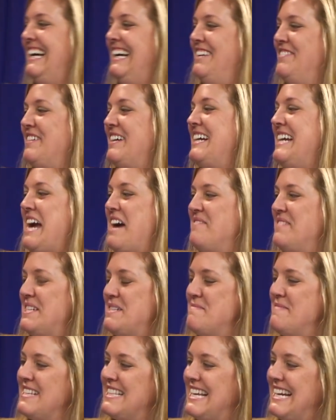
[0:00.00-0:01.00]
Very Marsha, happy to
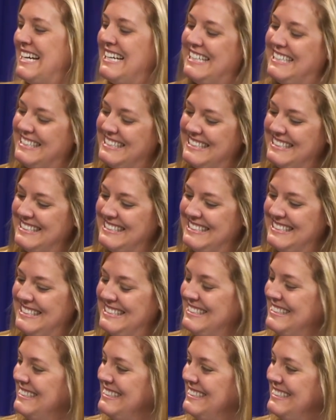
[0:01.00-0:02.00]
be there. If you
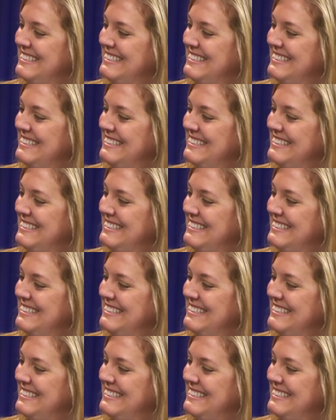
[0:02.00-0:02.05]
ask